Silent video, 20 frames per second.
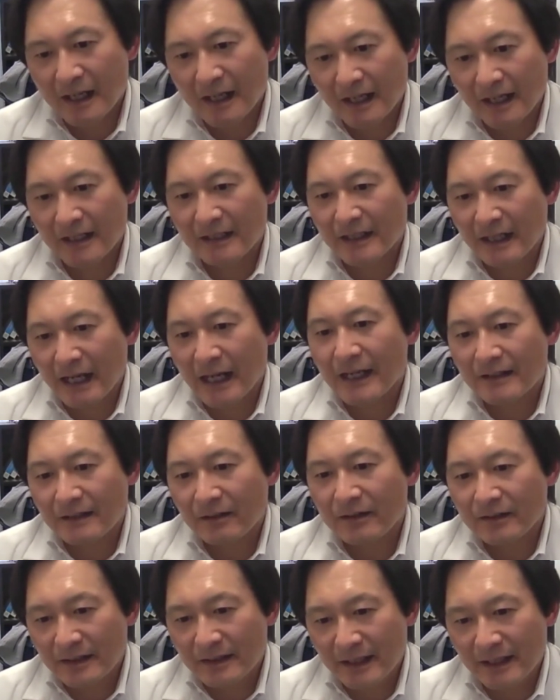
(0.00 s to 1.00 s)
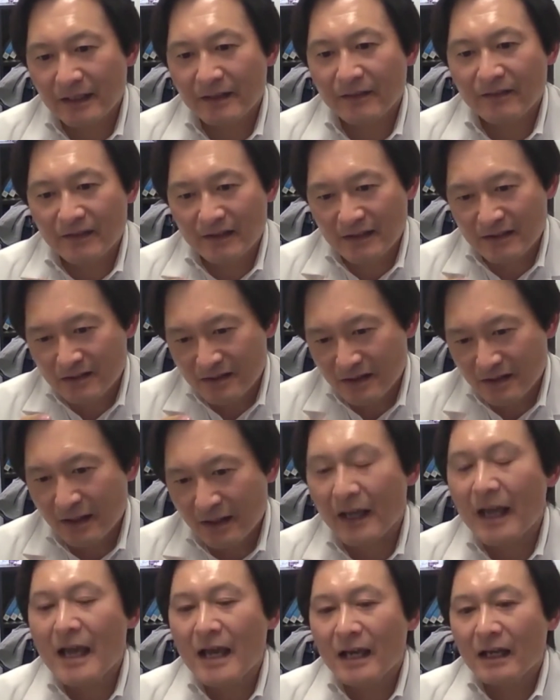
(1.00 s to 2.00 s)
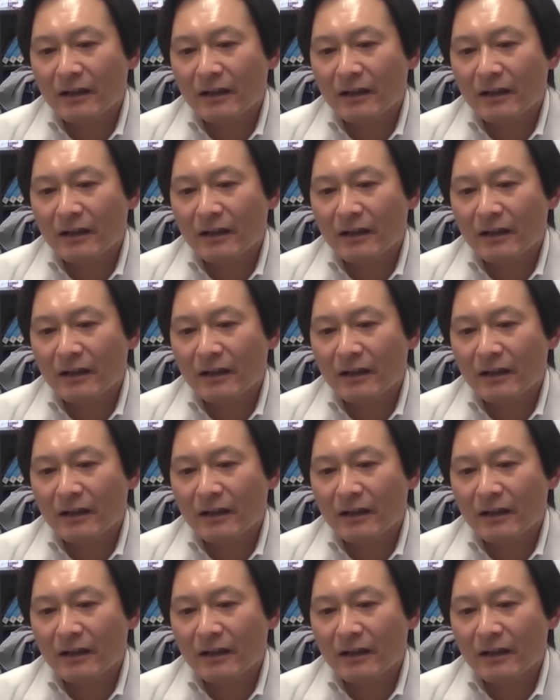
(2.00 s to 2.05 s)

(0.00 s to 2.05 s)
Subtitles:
And I don't think a physician